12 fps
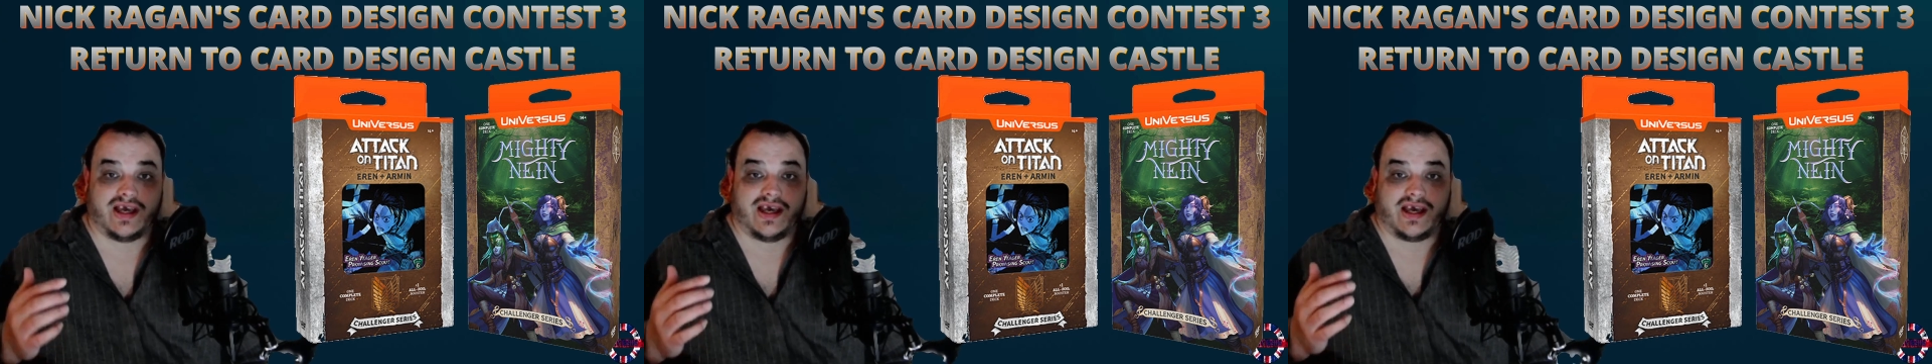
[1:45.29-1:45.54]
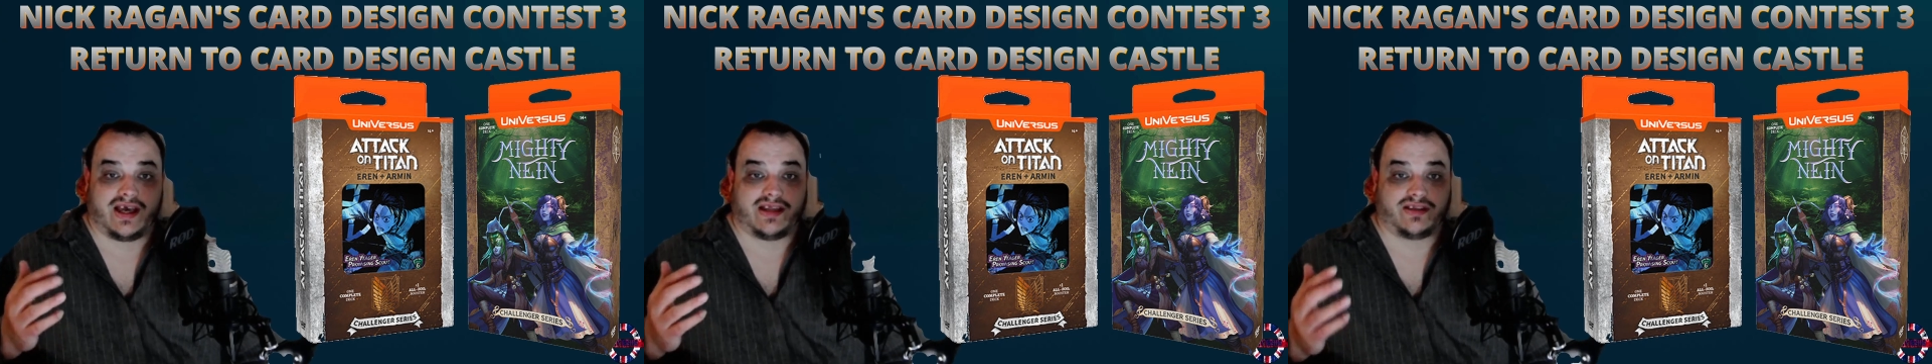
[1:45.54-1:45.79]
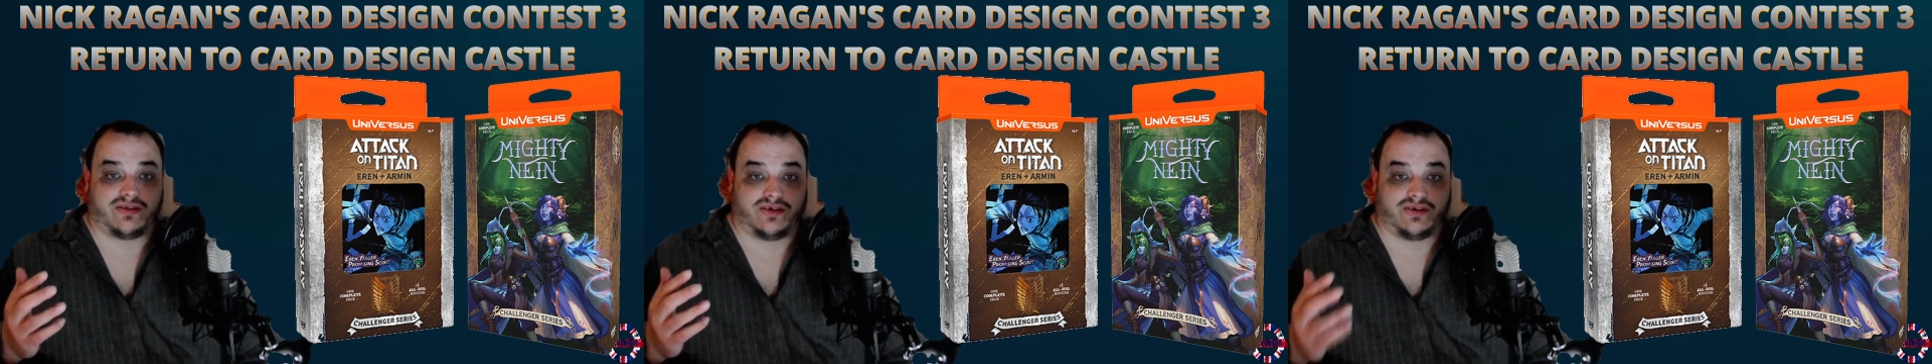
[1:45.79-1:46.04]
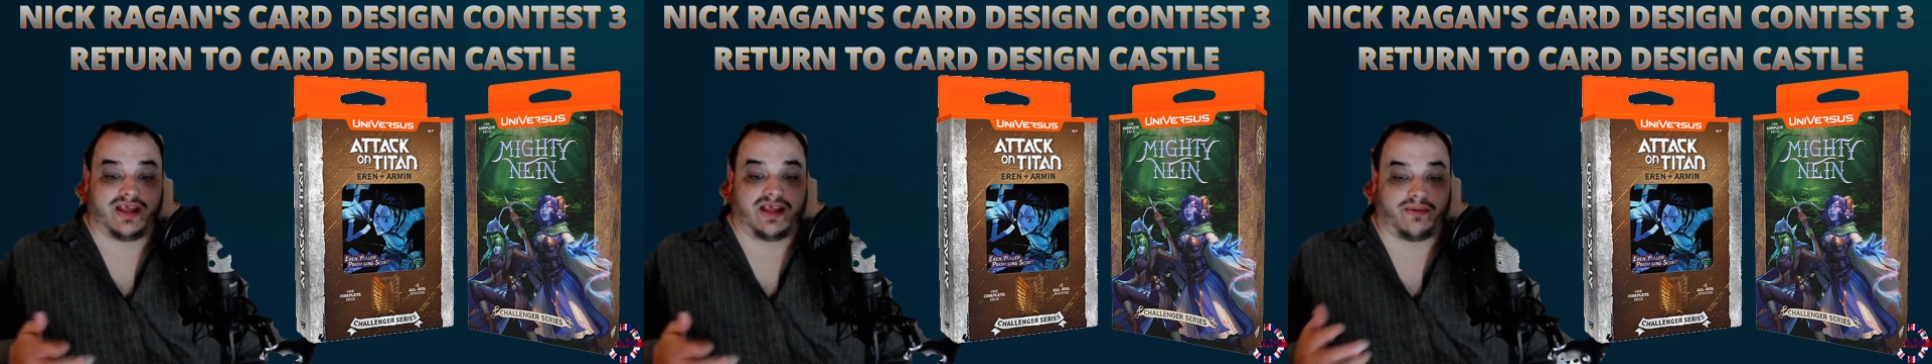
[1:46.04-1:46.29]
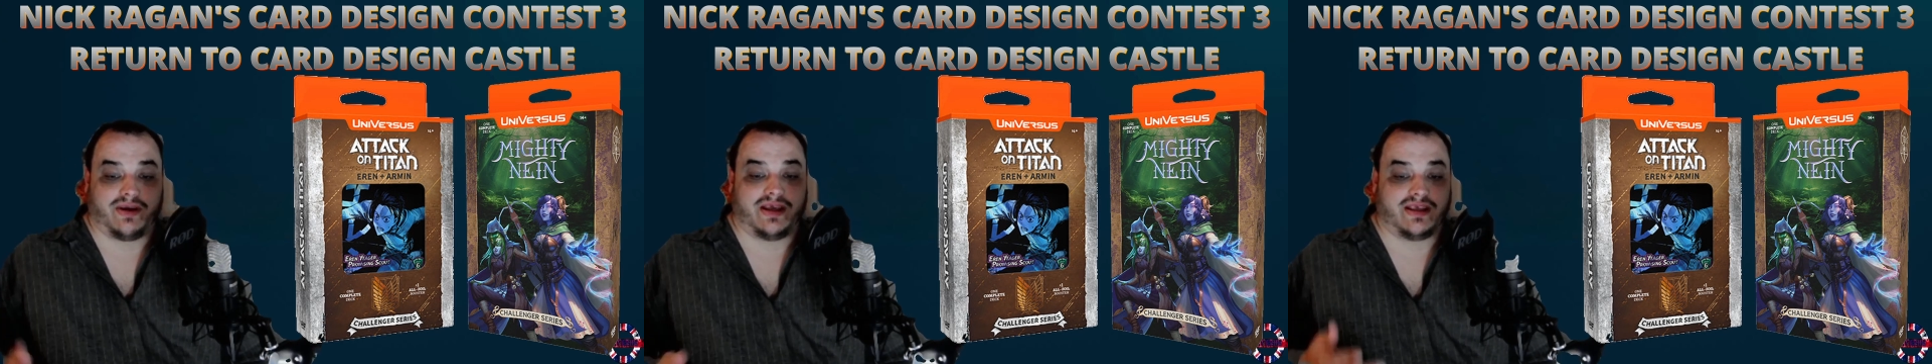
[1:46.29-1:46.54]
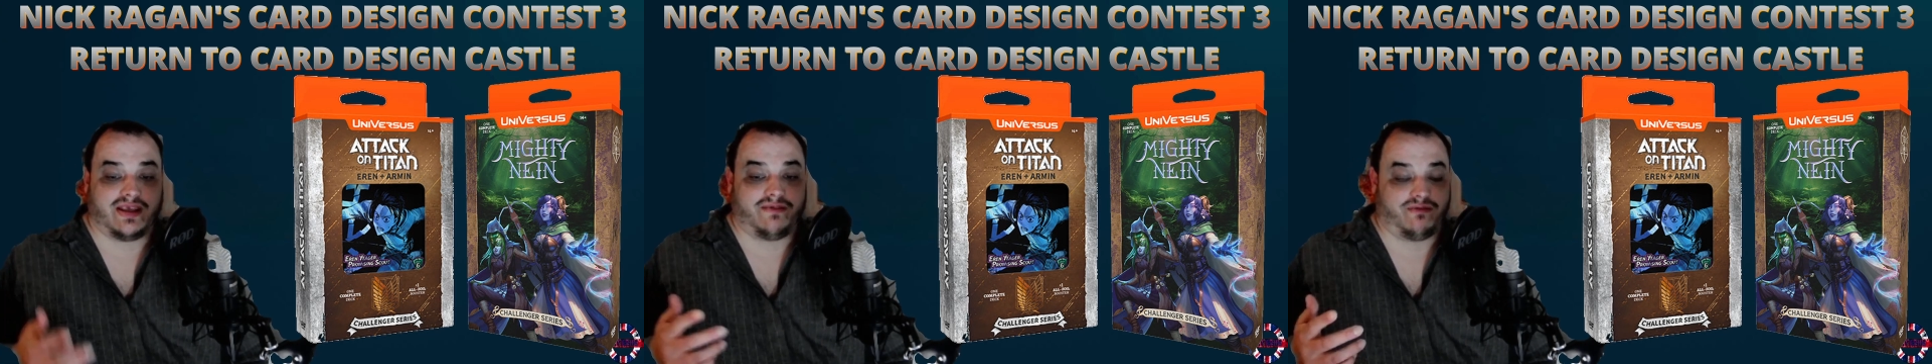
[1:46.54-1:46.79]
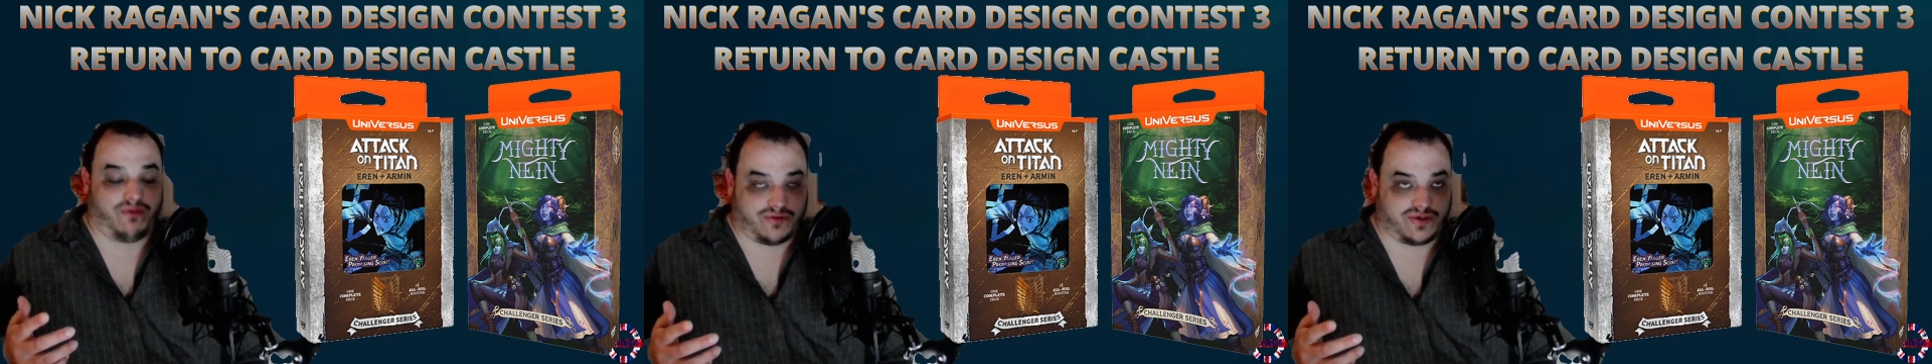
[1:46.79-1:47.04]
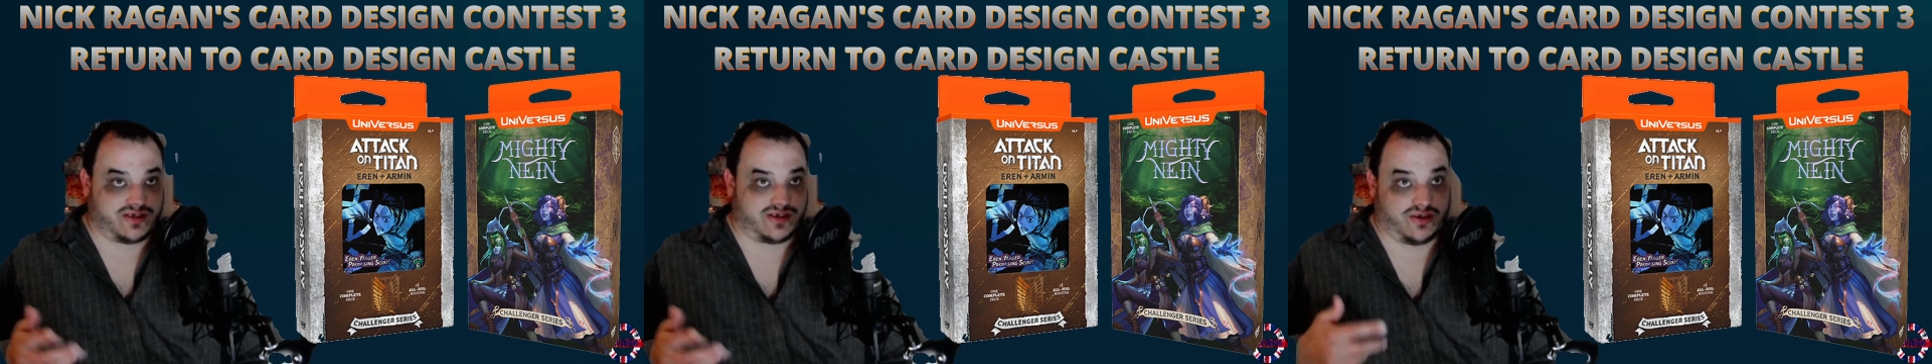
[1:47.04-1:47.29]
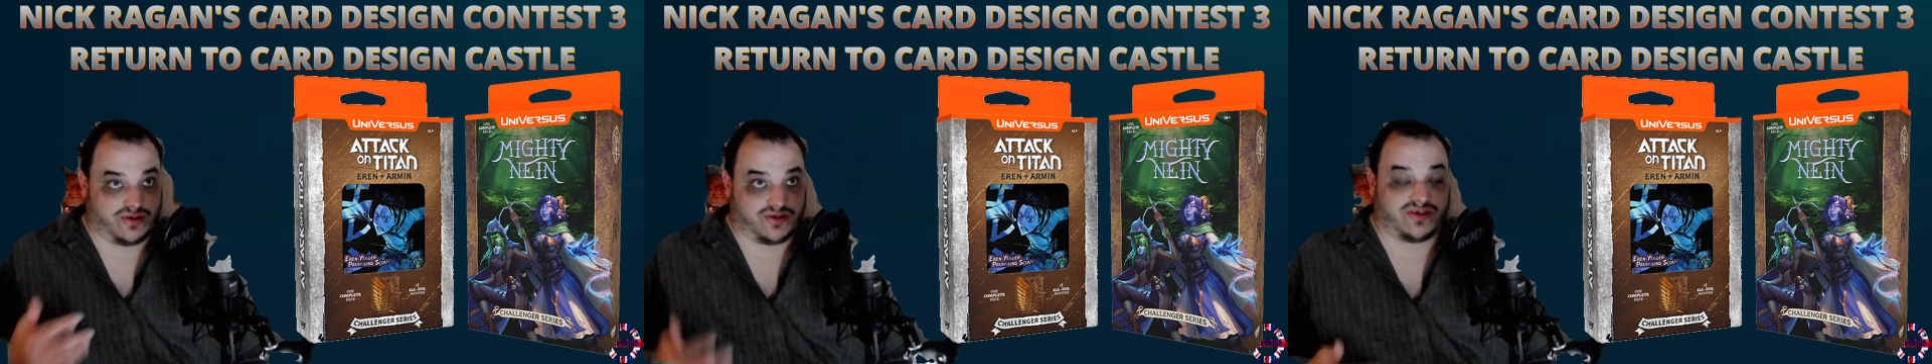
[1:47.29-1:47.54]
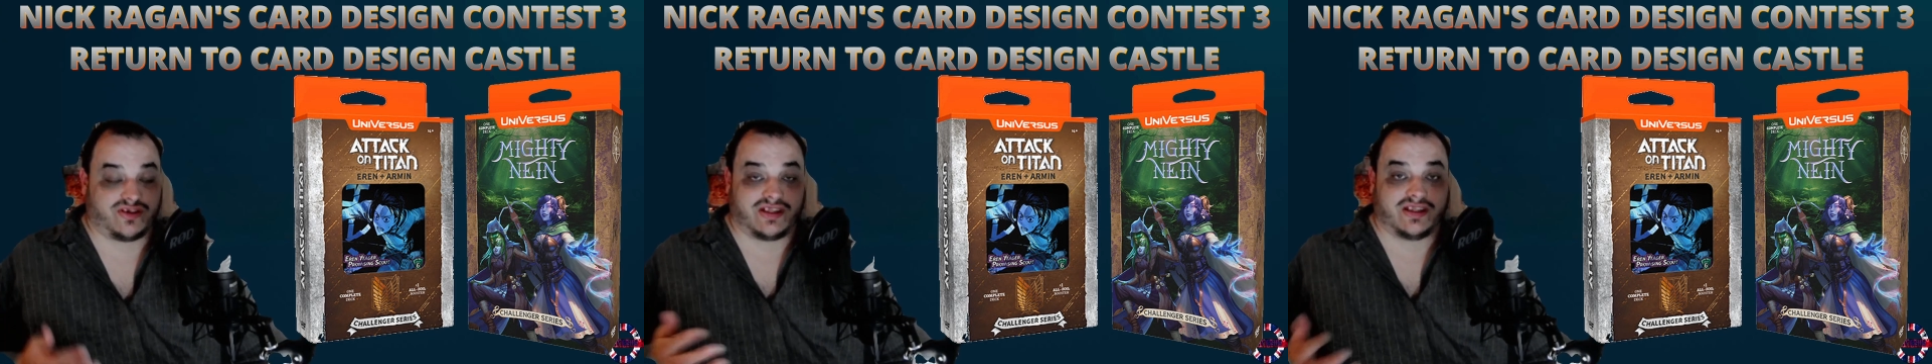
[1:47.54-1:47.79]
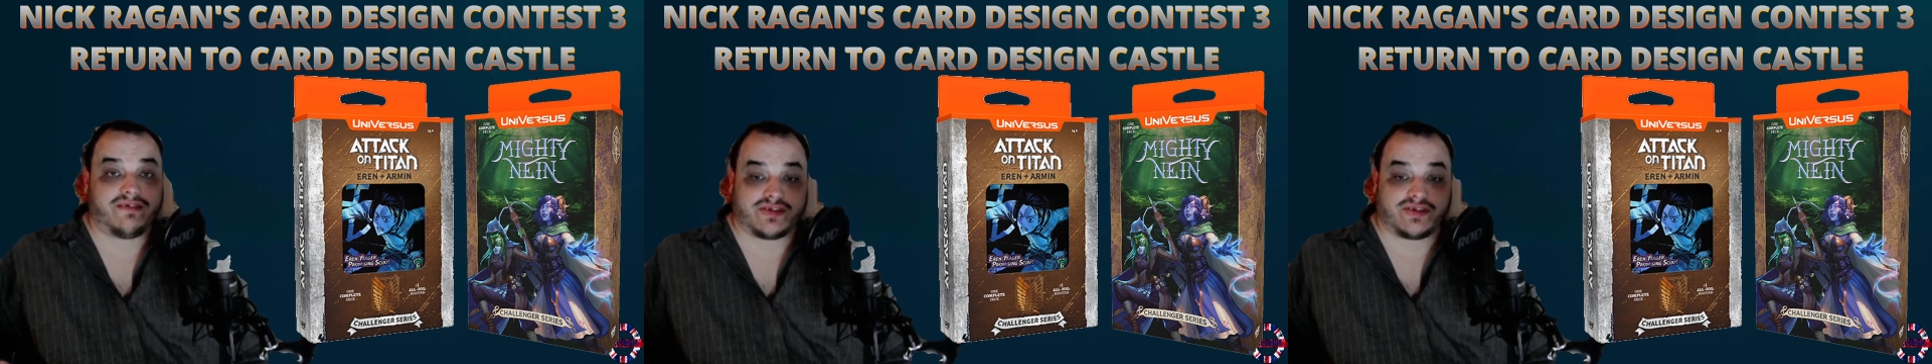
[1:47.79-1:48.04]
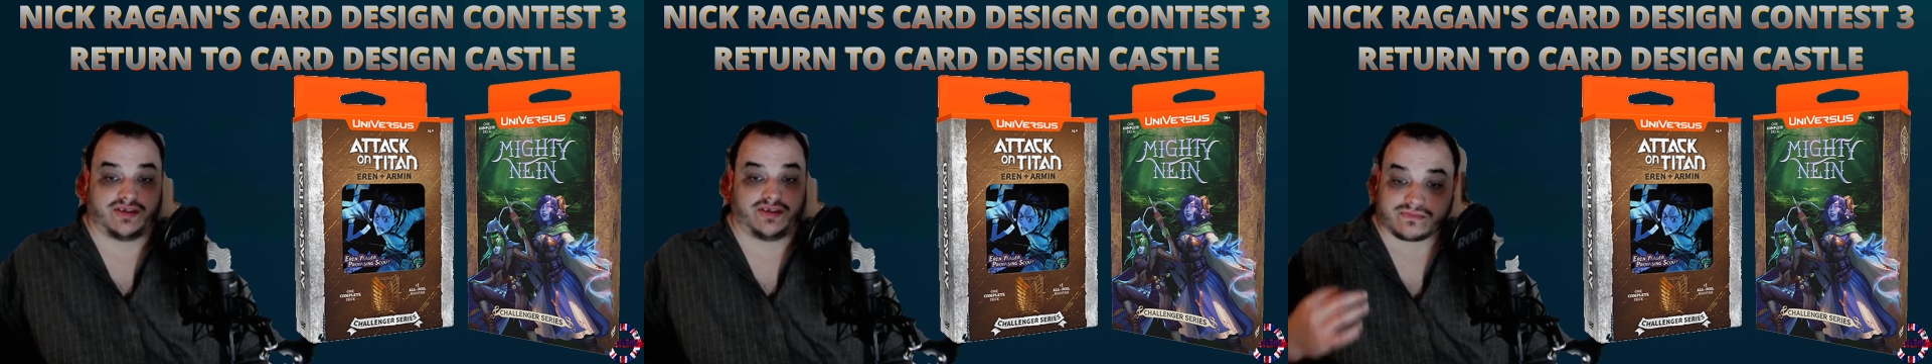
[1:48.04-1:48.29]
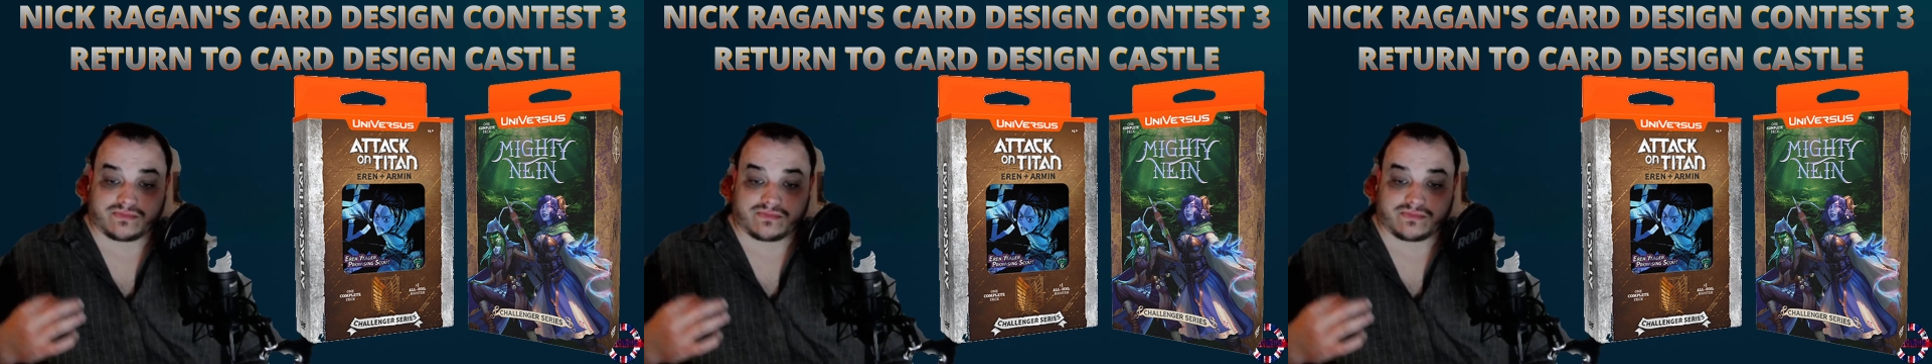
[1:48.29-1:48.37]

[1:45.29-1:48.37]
and done that way if Rochester doesn't deliver to them.